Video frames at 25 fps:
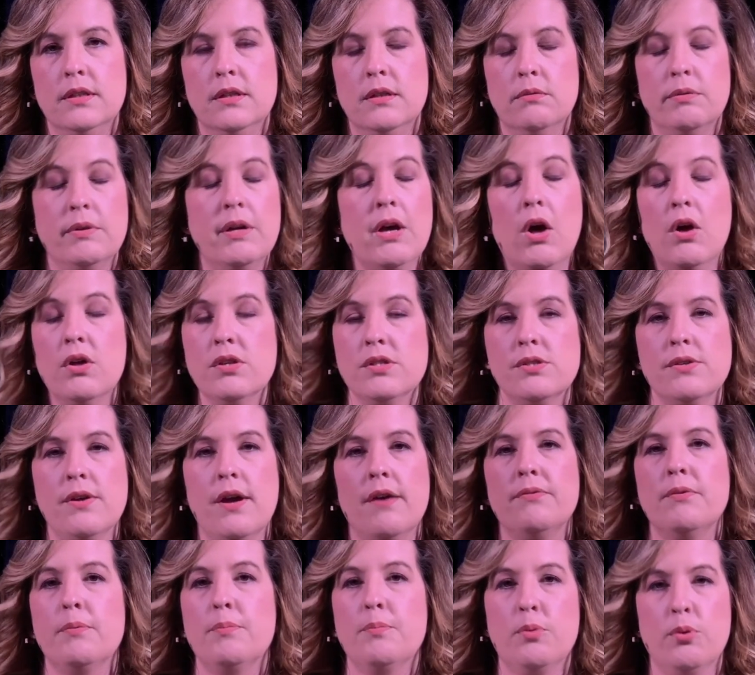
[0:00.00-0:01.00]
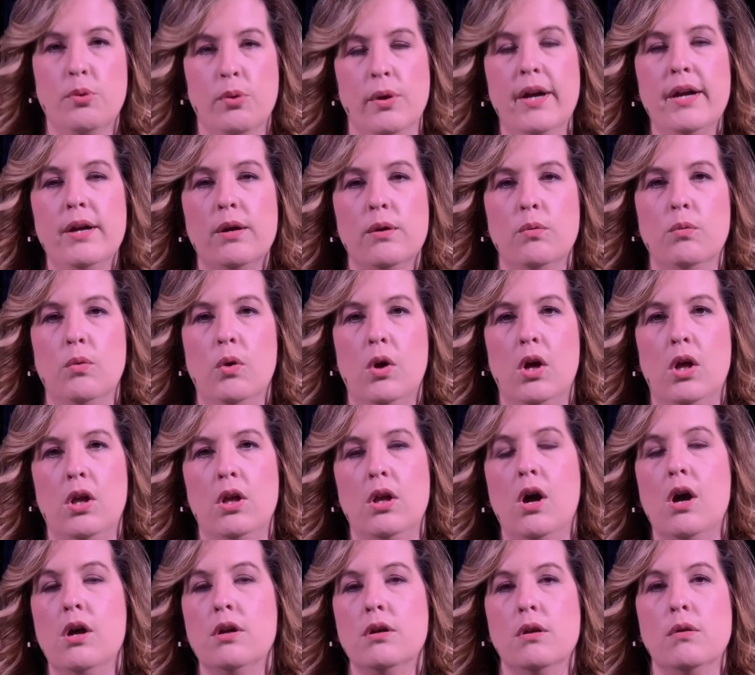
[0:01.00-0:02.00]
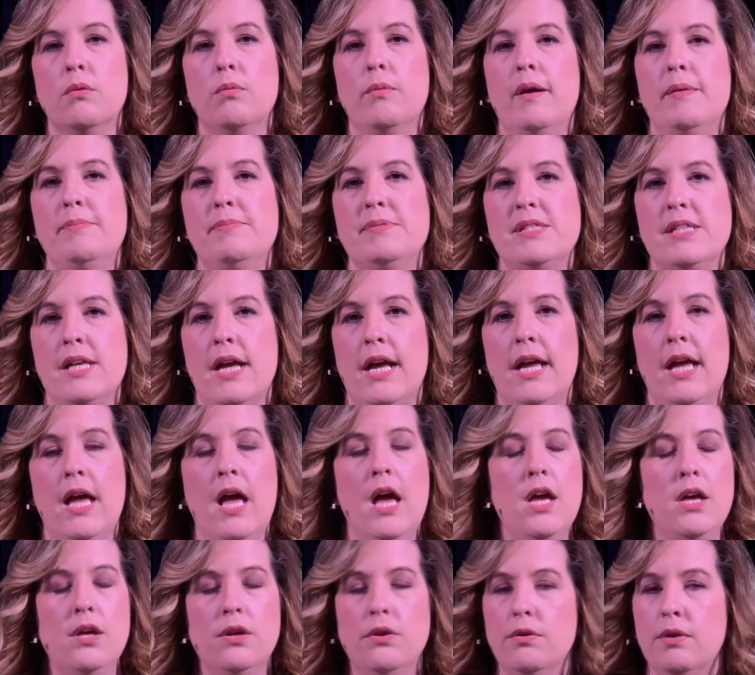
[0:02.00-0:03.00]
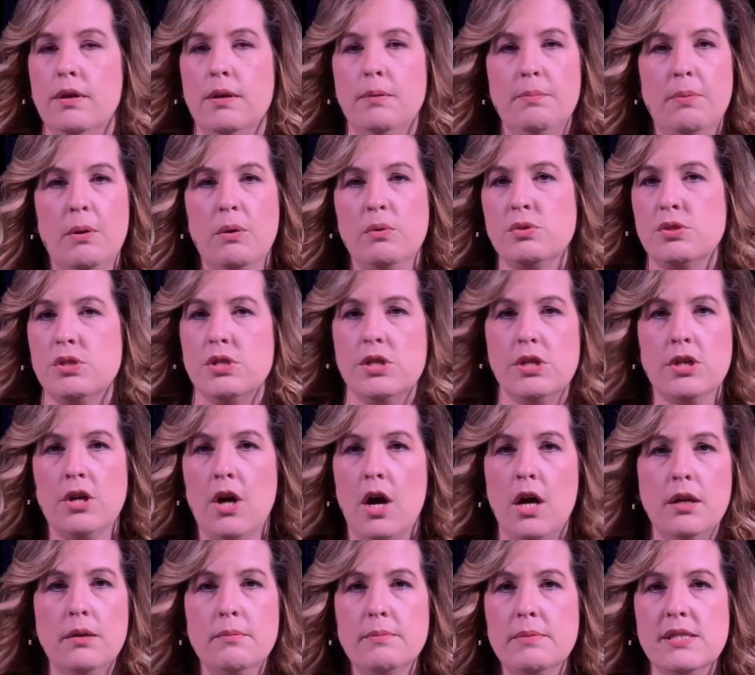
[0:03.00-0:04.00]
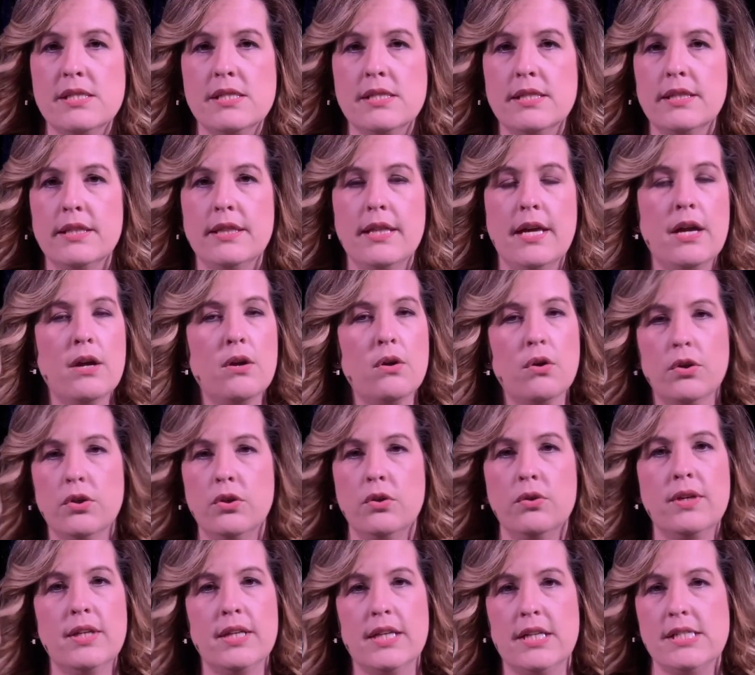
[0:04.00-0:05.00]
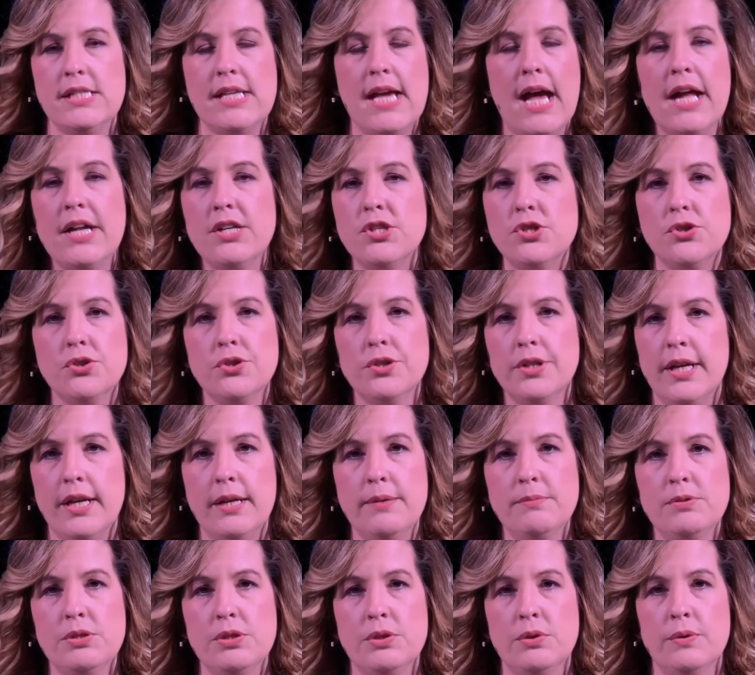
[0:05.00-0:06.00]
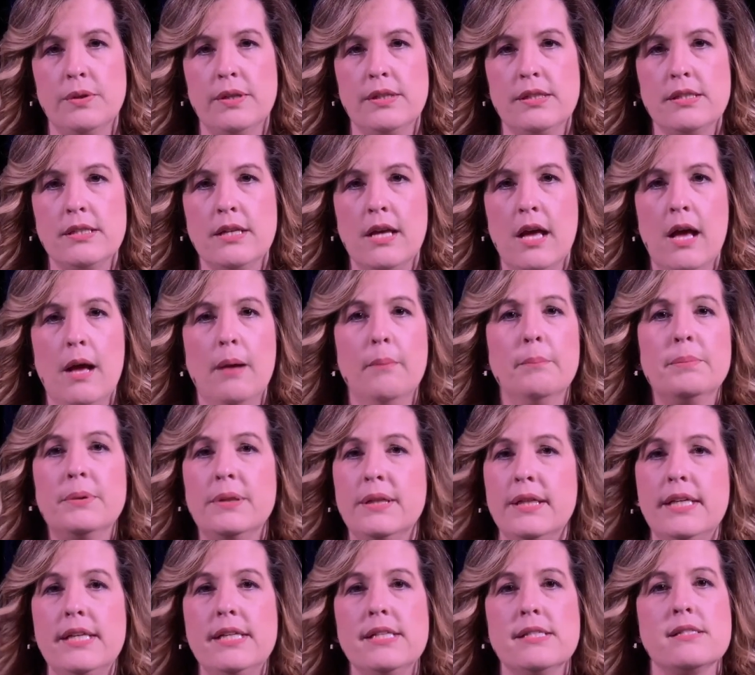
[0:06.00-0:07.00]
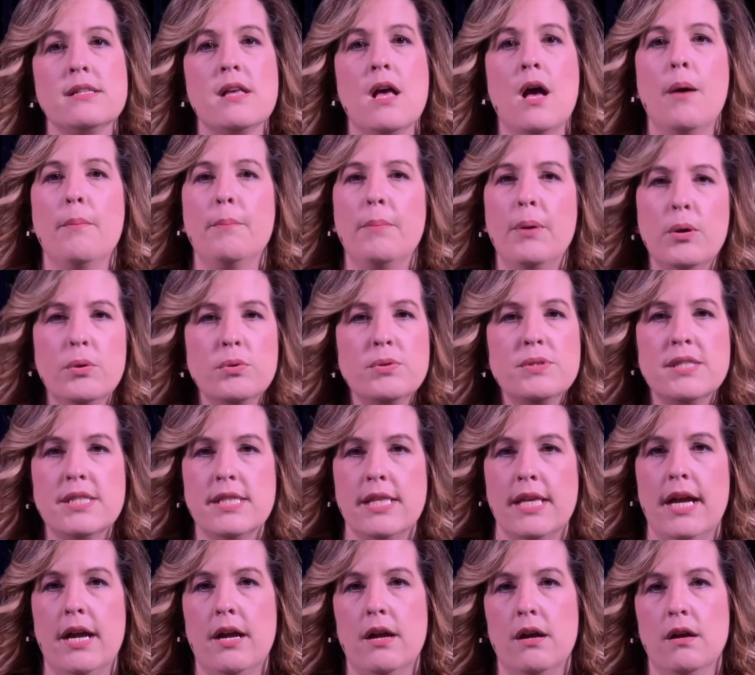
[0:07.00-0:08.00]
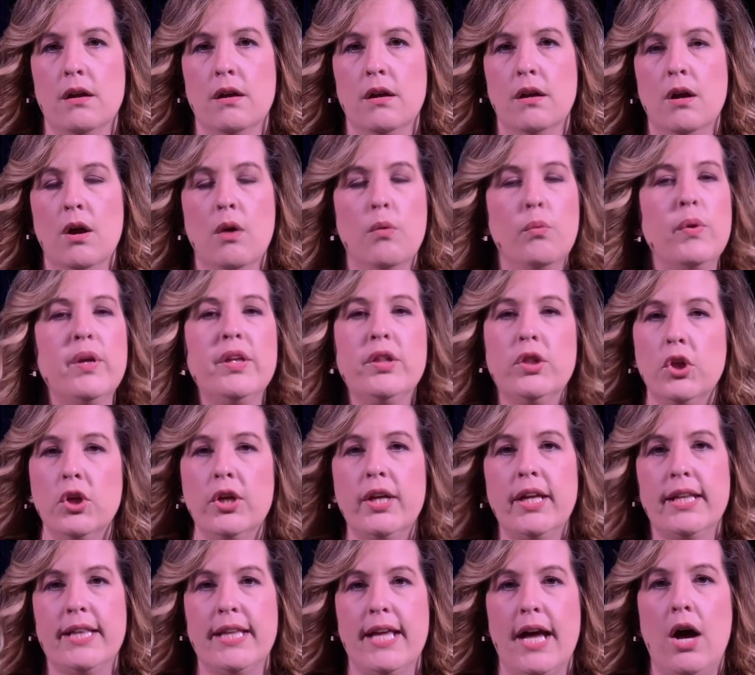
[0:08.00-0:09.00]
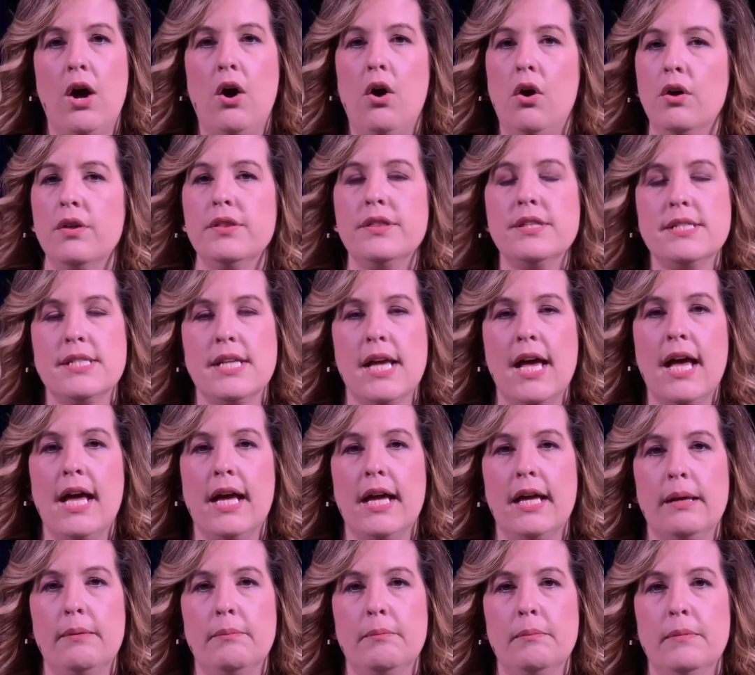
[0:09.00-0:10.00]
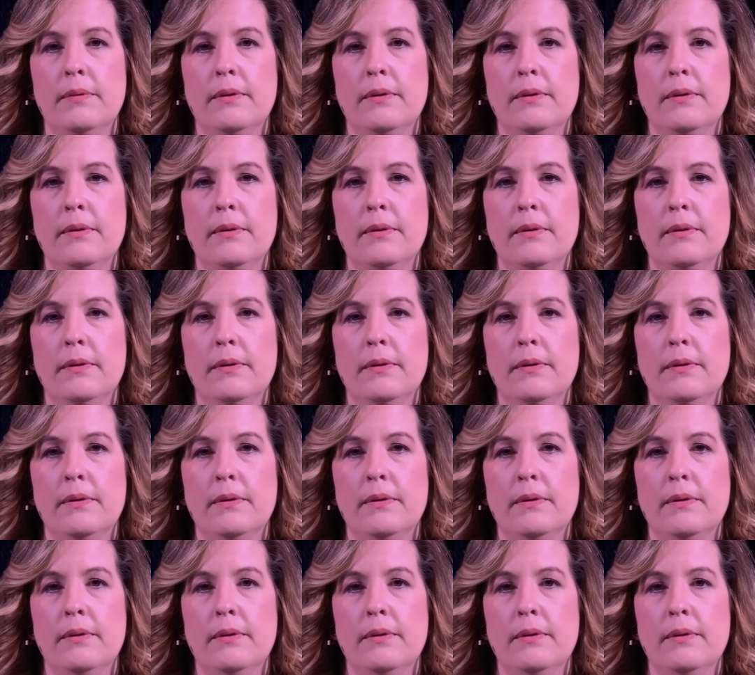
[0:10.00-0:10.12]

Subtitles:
We also have a prayer wall on our website. You can post anonymously there or you can attach your name to it. Please post there. We look at that all the time.